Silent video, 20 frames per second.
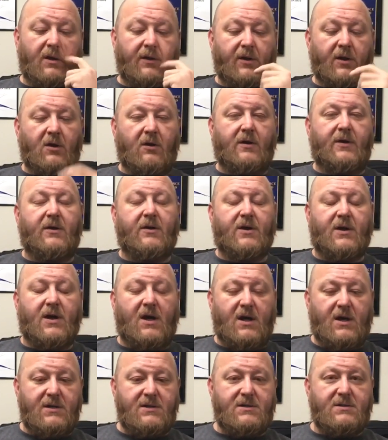the earlier
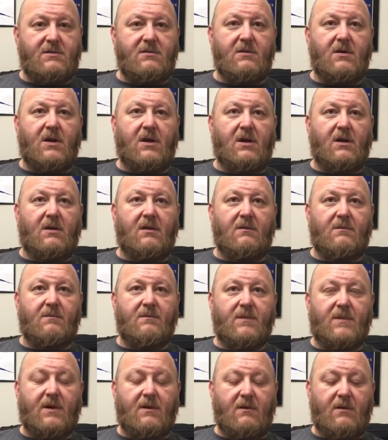gauze.
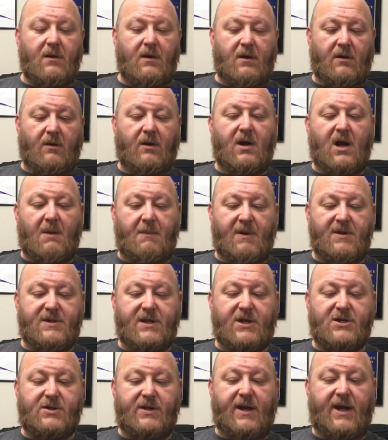You know, Carbine's
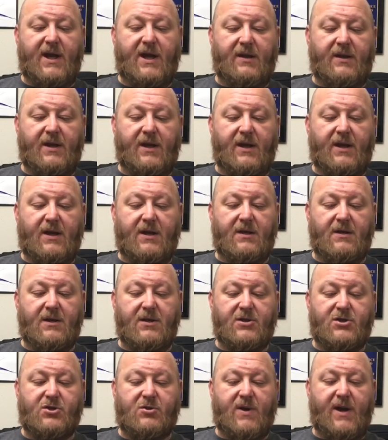actually had
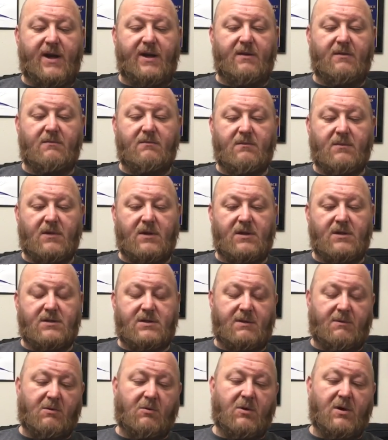a straight,
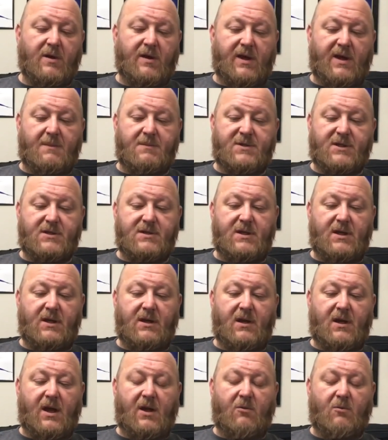similar one to the
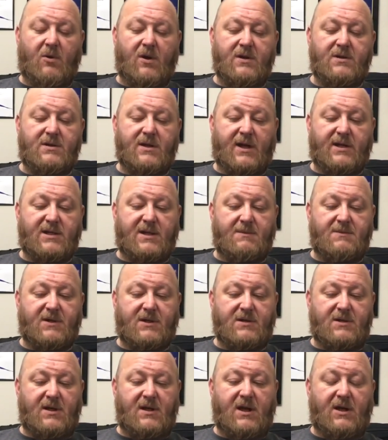M16A1s,
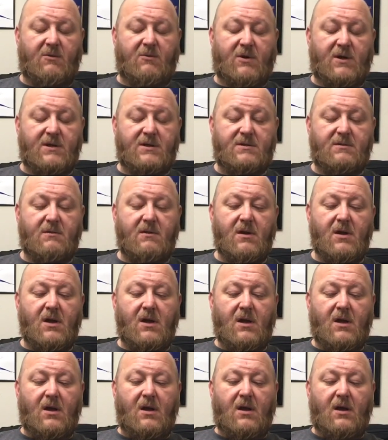XM16E1s,
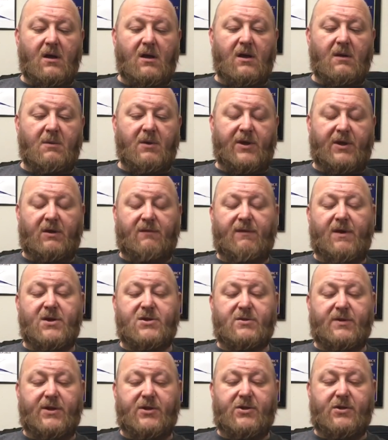but they were
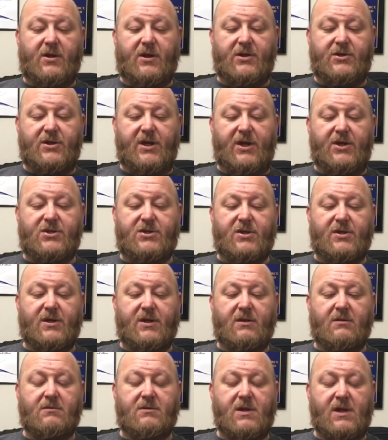eventually changed to
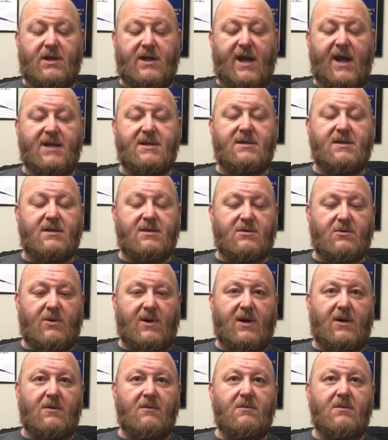the canted as
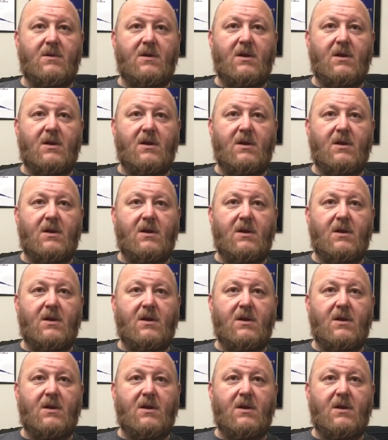well.